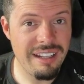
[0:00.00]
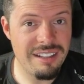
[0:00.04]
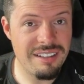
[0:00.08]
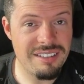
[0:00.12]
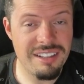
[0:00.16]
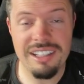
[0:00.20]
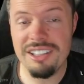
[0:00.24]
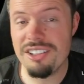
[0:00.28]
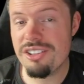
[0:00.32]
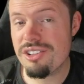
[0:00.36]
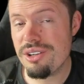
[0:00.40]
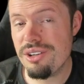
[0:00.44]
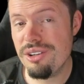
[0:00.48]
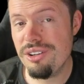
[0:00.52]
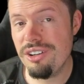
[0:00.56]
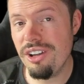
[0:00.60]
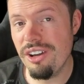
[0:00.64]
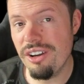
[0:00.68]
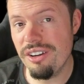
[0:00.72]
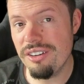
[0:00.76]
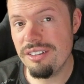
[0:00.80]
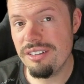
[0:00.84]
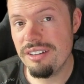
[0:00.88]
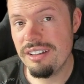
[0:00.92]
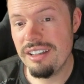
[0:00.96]
hands, and it's
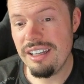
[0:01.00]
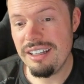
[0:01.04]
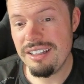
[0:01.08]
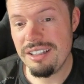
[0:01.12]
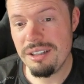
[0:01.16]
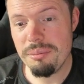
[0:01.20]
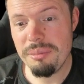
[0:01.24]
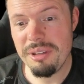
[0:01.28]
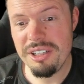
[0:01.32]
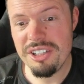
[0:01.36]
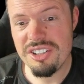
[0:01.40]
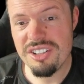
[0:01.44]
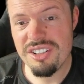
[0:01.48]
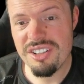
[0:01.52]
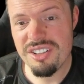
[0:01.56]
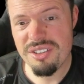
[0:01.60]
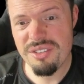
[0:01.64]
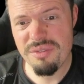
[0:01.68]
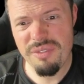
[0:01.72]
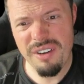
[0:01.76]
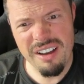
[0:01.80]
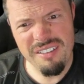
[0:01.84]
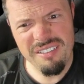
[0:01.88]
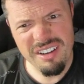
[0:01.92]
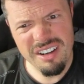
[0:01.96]
ergo. And don't mention it's
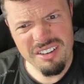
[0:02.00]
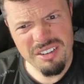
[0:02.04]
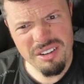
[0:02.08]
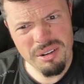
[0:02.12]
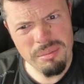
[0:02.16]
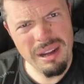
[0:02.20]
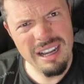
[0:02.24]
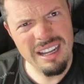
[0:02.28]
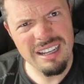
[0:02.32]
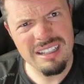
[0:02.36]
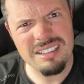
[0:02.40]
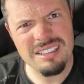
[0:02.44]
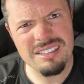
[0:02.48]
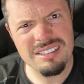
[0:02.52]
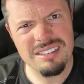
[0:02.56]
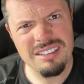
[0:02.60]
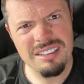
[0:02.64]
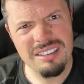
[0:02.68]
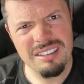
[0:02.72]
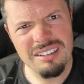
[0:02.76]
$500.